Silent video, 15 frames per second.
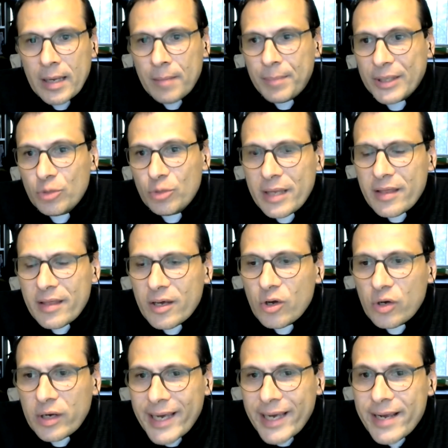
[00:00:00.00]
But to me, the
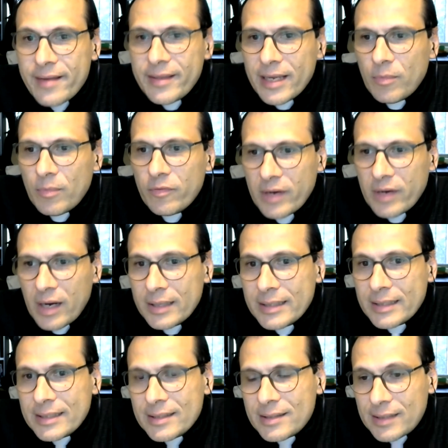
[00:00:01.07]
kingdom of God
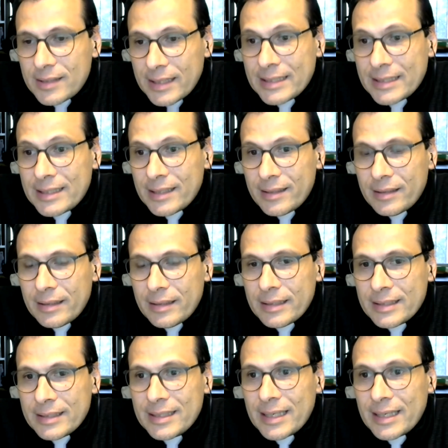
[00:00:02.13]
is
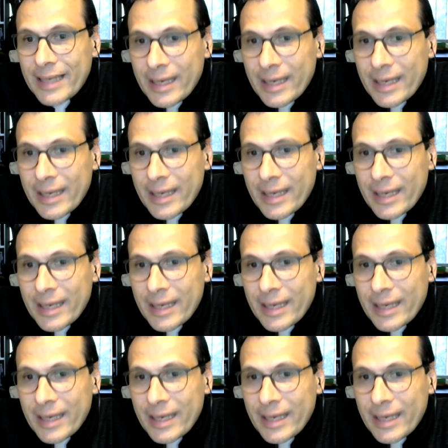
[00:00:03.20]
an